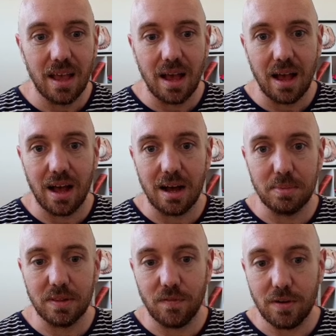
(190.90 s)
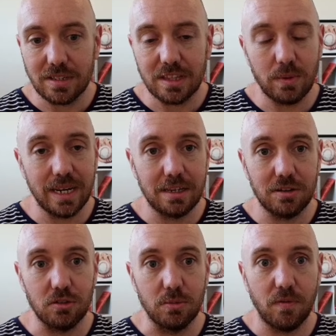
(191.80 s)
But the first thing that we need to
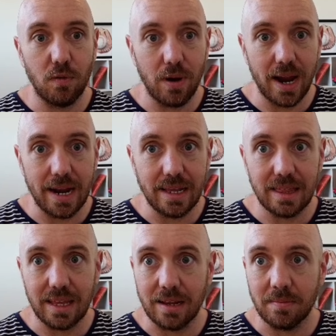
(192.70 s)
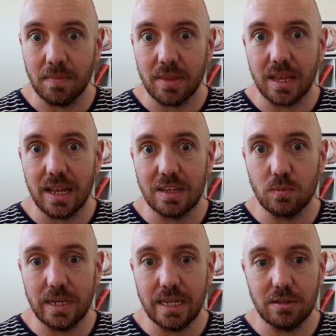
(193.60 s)
do before anything is we
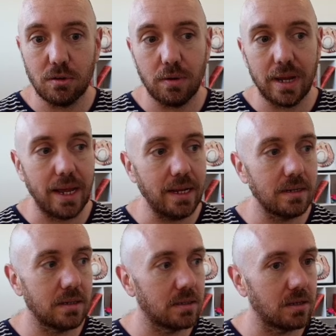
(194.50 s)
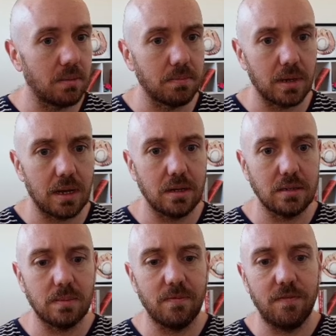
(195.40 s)
need to create some
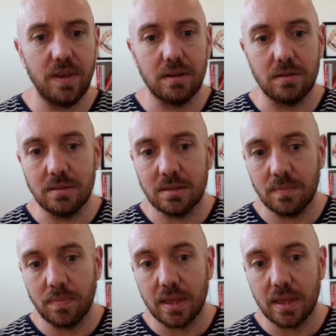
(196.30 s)
custom fields.